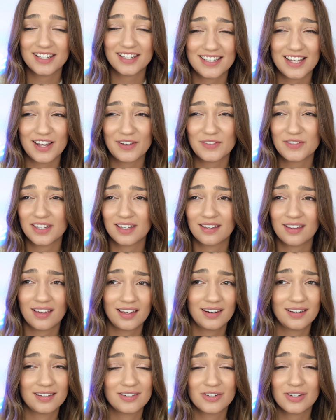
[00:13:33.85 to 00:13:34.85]
sounds like
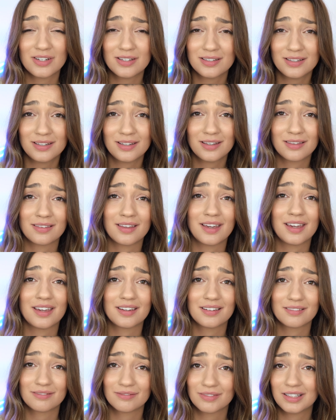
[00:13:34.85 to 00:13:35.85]
kind of cheesy and
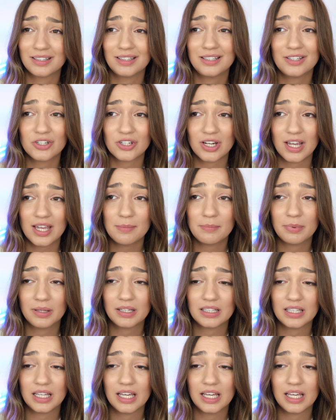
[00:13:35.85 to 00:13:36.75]
like cliche, but